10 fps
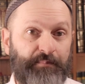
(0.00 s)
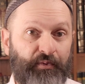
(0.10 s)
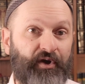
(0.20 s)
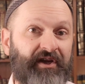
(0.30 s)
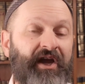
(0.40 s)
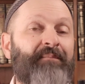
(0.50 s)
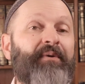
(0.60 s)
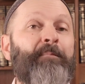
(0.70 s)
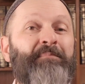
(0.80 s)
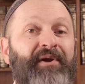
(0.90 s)
book,
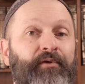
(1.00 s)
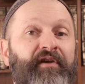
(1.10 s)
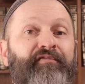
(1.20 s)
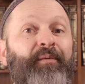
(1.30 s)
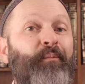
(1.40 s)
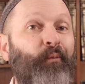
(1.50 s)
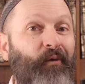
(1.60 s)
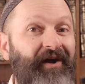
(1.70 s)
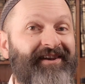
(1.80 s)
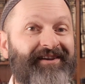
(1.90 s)
but merely from
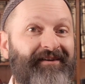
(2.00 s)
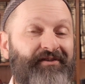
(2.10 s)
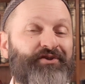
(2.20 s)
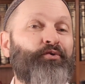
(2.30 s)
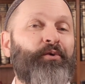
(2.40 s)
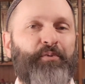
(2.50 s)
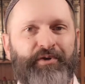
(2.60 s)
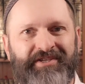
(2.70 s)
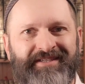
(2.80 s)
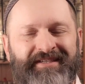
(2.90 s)
one of the Torah
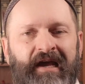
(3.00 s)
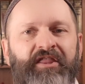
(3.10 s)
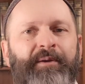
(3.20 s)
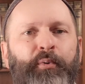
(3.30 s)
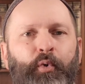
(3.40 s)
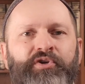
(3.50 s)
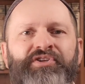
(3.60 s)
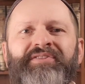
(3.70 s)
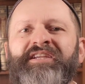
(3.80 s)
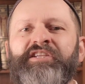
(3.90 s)
portions, the
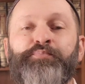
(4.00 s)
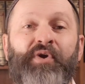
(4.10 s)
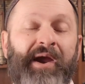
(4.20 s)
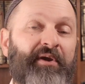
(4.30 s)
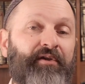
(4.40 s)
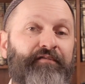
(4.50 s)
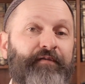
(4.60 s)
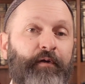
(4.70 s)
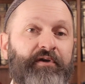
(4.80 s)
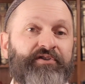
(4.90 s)
portion that is primarily
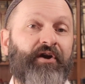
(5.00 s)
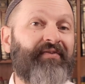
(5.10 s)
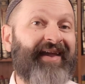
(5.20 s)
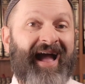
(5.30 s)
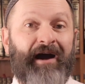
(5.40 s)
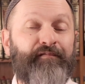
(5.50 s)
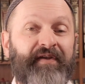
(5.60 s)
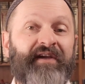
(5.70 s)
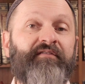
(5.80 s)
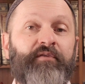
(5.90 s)
focused on the
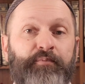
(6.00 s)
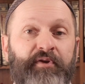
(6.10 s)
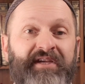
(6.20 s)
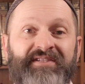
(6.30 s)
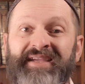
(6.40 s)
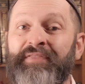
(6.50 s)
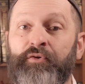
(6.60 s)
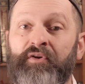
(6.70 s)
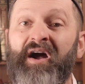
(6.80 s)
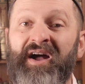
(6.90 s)
outfitting of the priests and
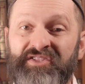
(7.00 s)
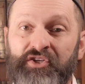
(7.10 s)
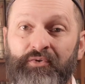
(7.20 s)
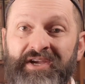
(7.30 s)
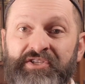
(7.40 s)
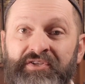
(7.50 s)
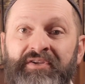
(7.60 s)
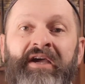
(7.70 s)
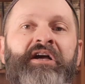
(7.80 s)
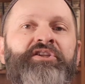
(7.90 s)
their
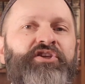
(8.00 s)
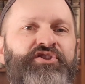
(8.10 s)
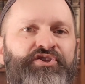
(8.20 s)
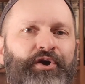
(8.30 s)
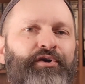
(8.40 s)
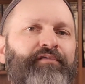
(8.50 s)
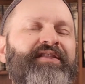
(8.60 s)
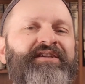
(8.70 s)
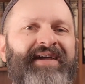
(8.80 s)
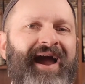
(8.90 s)
consecration to serve
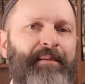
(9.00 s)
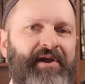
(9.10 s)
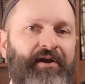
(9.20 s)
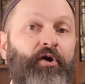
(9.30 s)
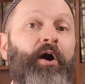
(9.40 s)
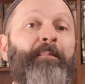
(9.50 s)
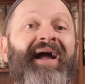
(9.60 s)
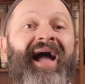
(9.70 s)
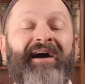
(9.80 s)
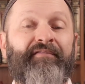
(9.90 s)
in the tabernacle on
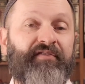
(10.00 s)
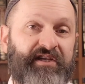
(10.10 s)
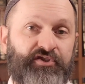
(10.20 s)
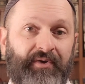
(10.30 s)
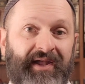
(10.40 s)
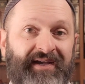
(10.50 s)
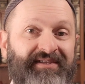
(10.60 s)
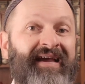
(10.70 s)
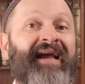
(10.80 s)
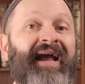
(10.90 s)
behalf of the
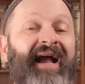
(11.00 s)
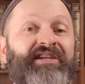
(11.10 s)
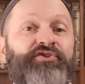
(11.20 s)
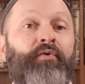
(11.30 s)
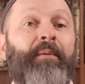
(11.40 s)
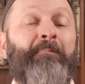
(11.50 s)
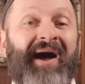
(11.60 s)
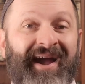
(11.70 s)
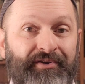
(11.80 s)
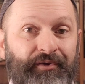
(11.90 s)
Israelites, as a
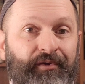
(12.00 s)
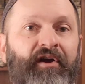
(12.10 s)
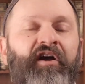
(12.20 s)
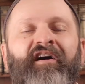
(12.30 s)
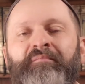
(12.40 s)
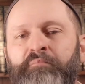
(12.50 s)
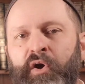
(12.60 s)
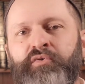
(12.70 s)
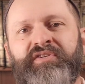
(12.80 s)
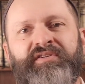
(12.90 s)
reminder of
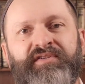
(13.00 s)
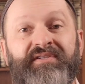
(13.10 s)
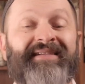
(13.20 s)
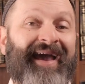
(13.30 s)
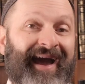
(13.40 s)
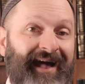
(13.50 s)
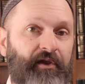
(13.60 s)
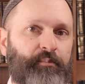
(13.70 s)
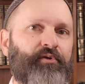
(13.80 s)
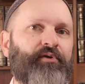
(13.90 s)
Moses'
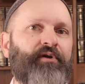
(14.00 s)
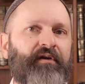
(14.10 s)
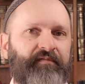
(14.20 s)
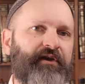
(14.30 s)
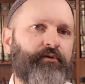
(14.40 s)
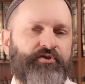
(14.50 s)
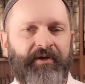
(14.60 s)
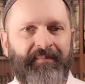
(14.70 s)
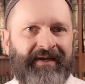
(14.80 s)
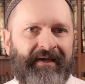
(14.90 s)
caliber of leadership.